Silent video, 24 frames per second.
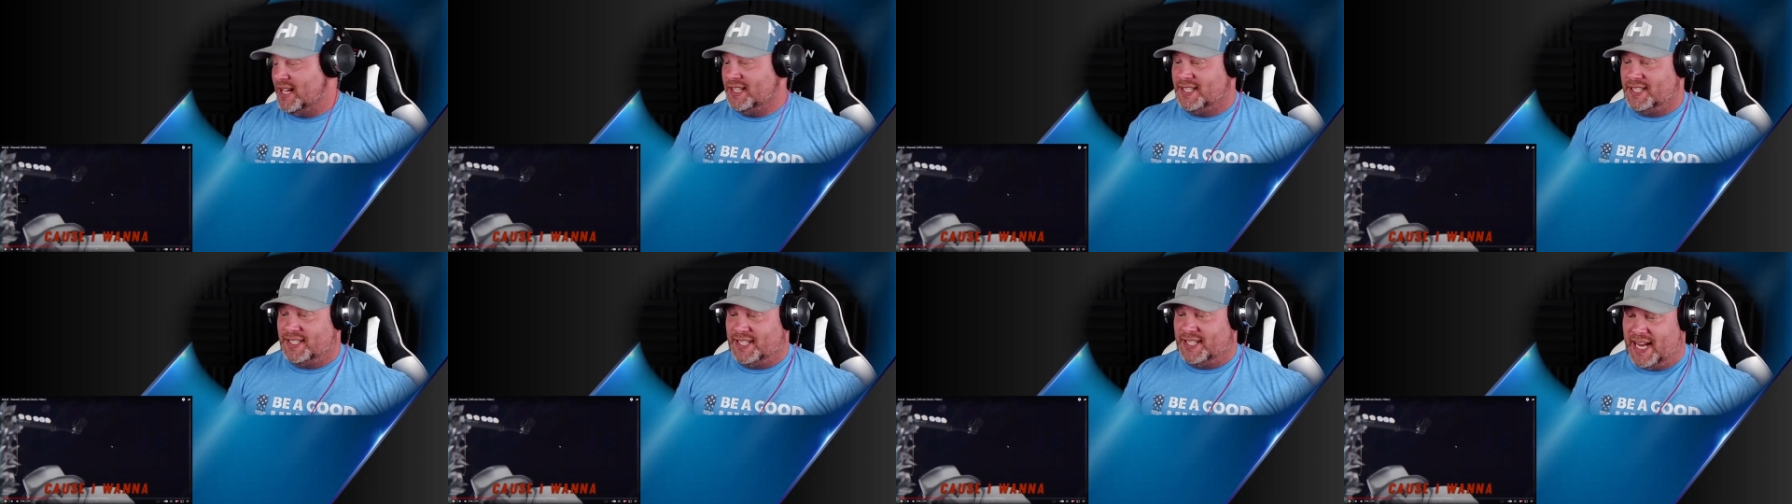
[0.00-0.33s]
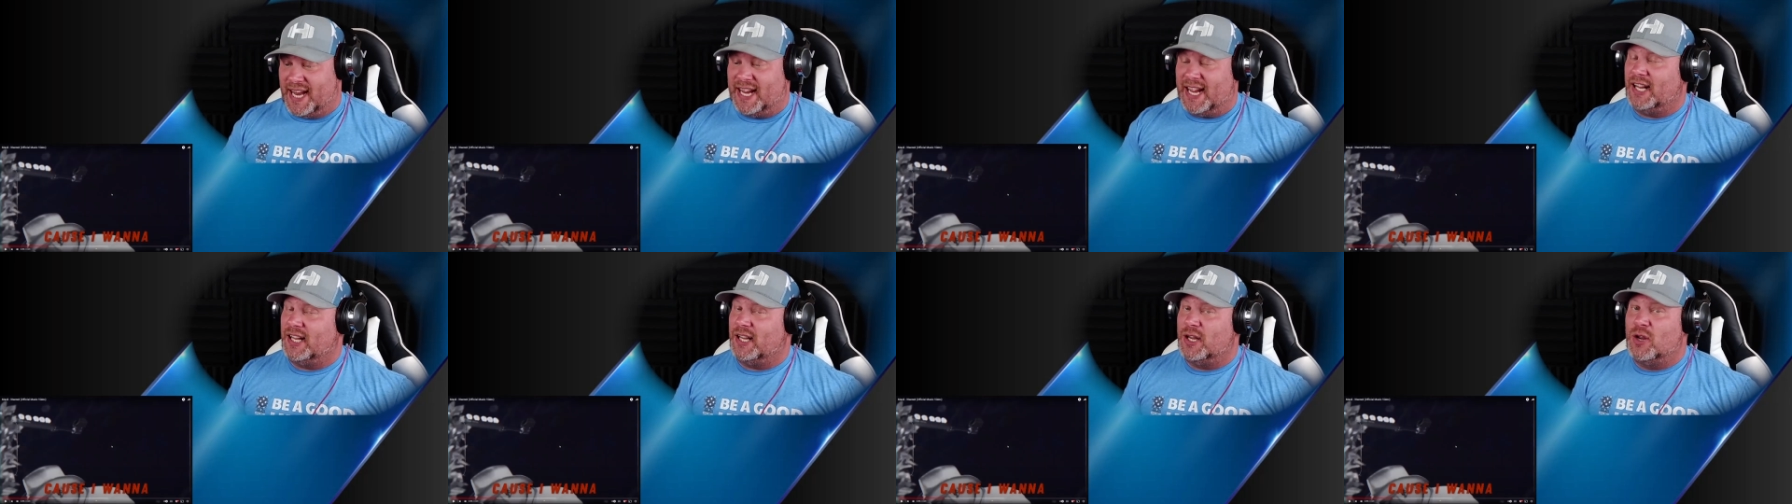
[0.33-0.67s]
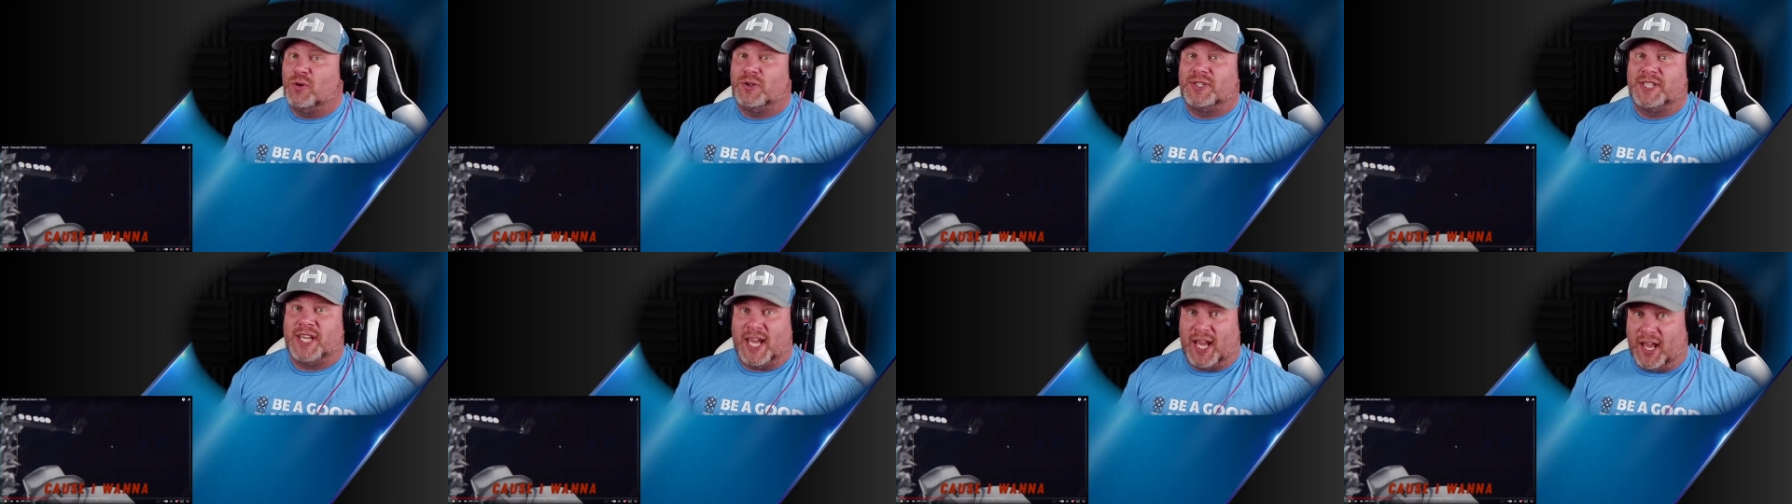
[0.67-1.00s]
Sing it.
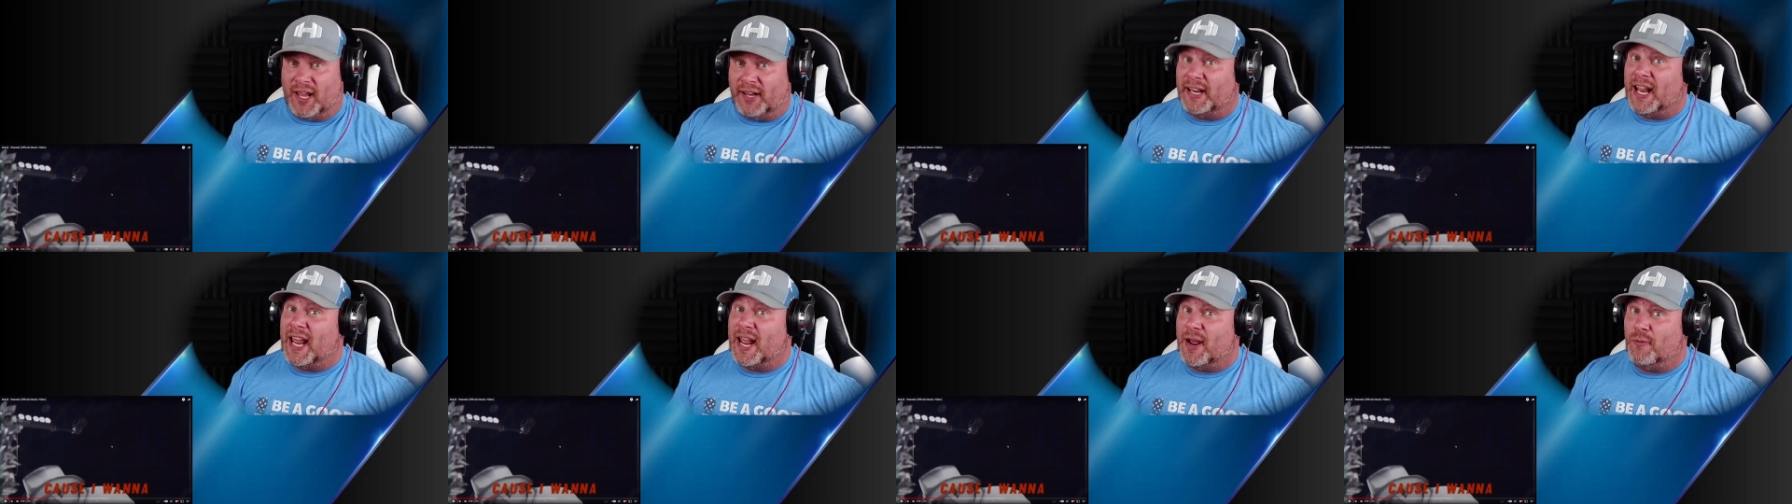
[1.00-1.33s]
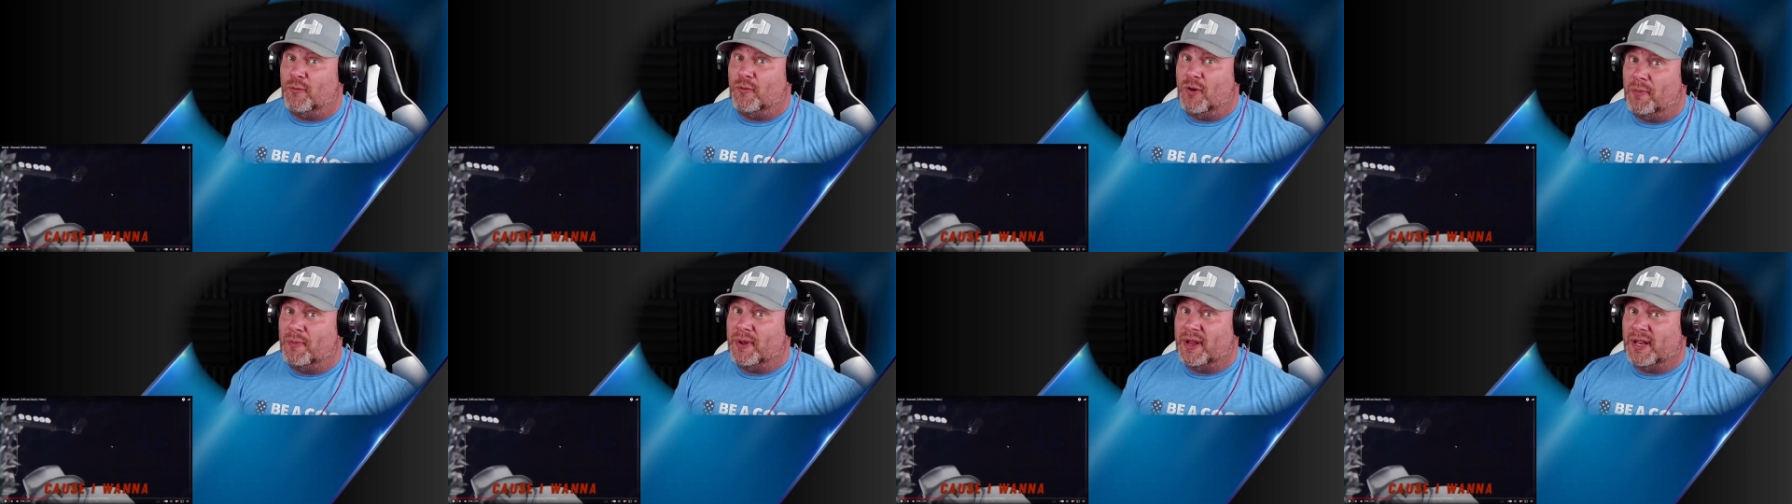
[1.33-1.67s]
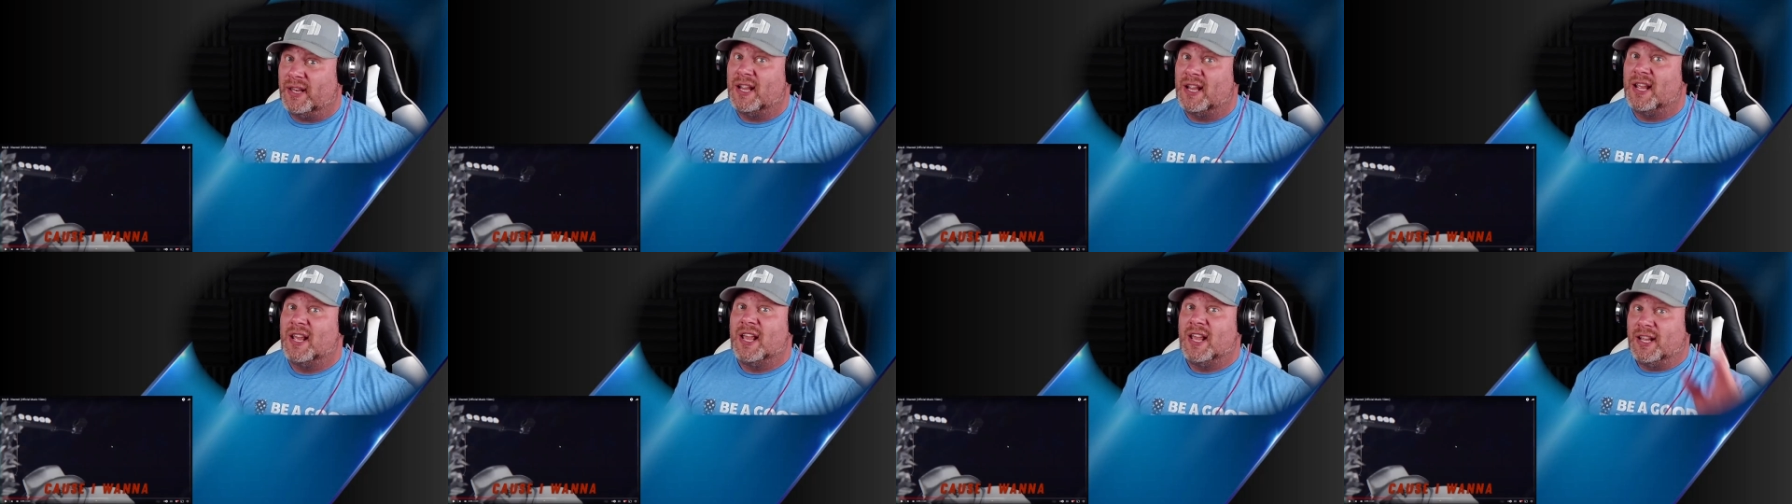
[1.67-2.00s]
You tell that
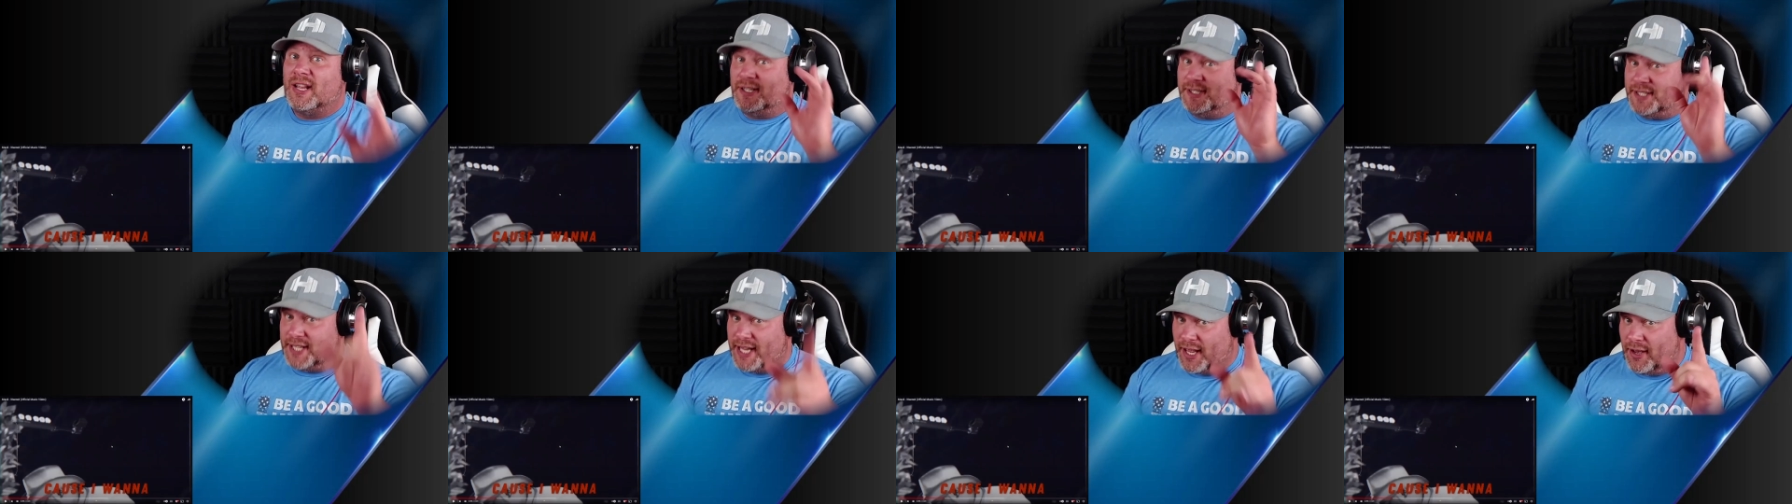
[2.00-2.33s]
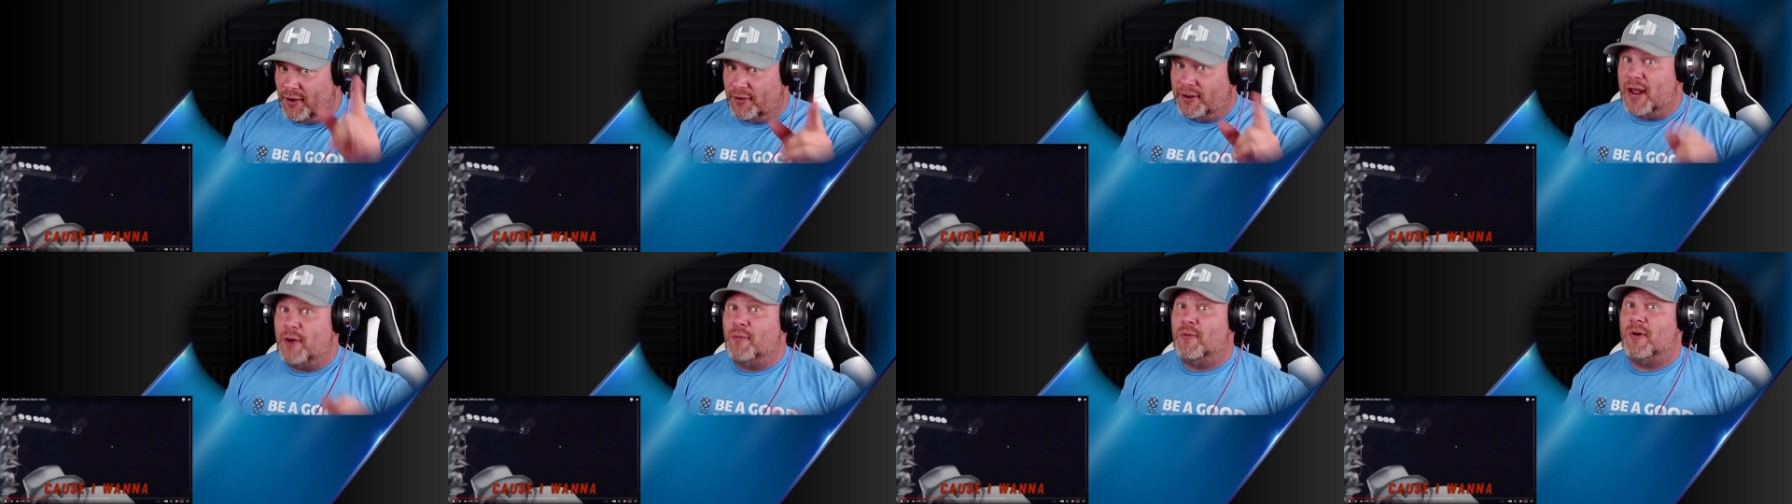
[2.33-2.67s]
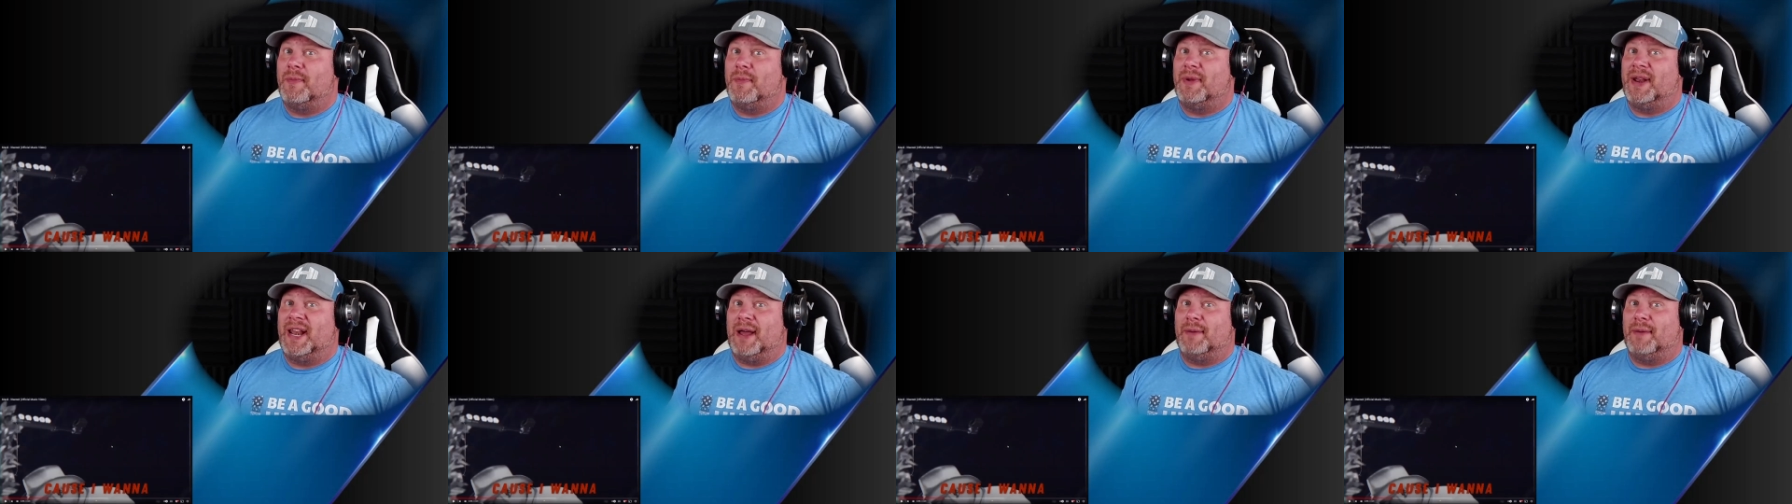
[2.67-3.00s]
woman. Tell that
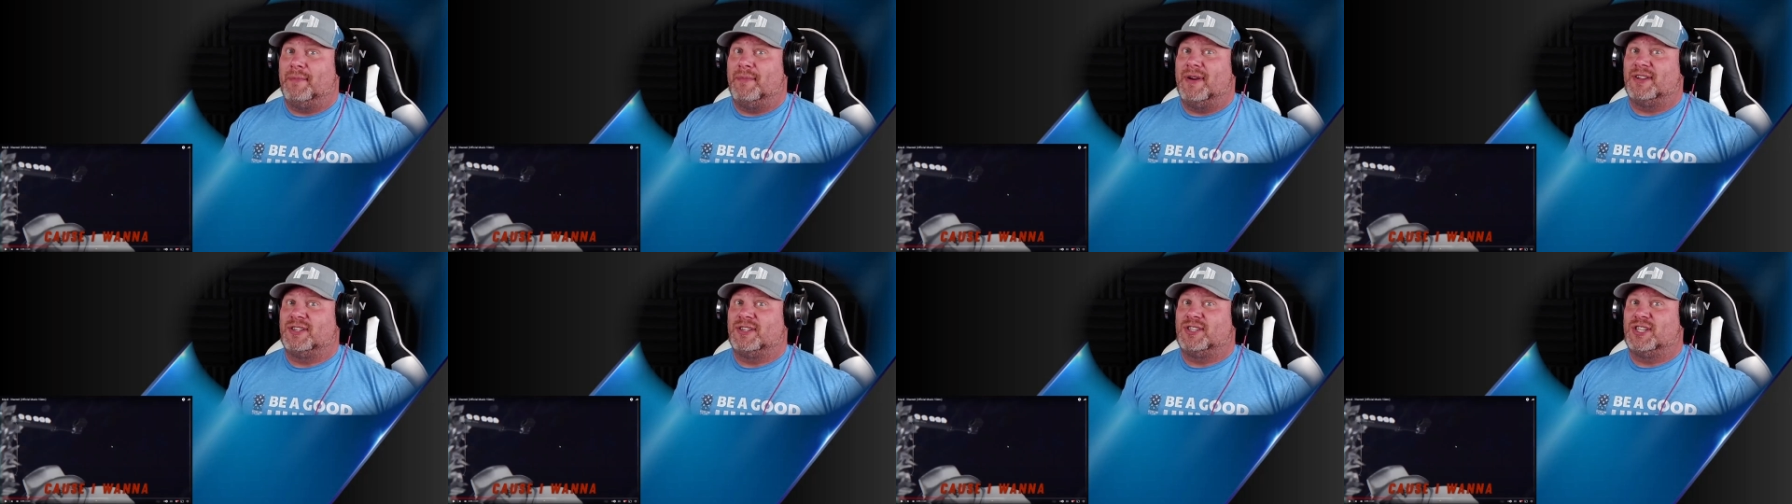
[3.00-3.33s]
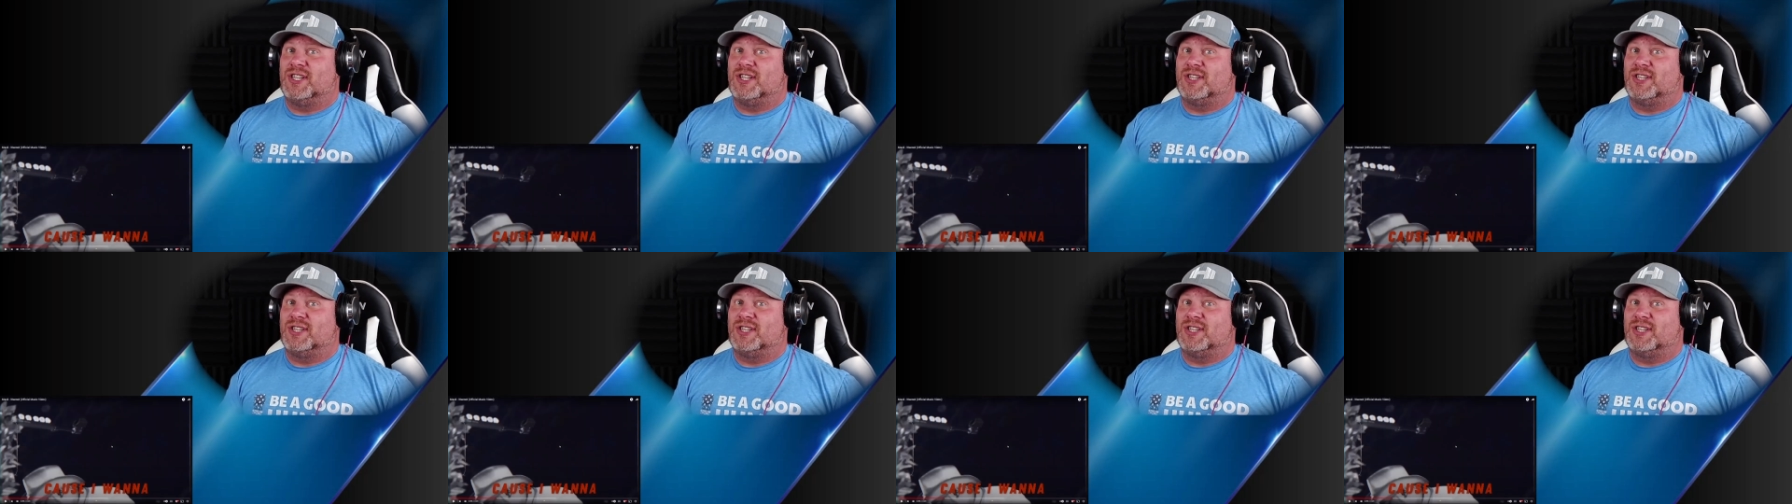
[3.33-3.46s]
woman how much